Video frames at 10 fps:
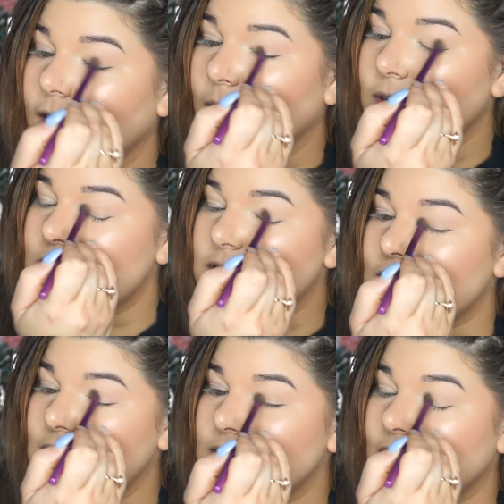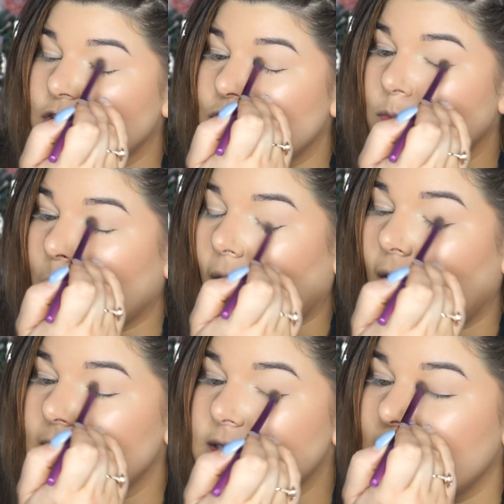which is such a good
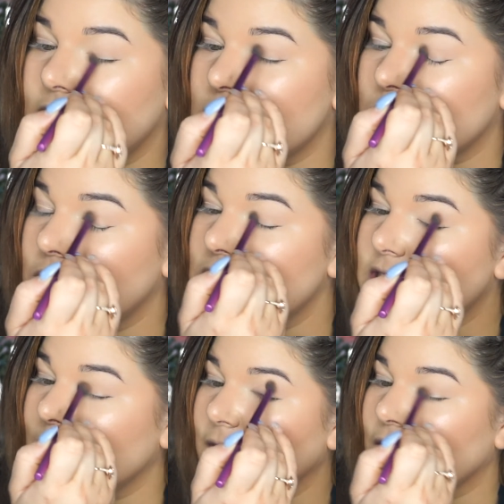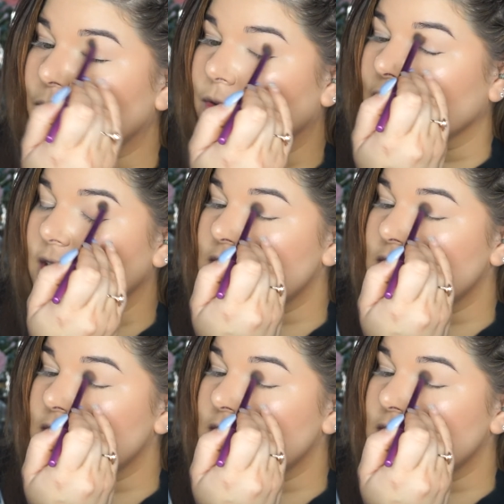price. I just wanted something really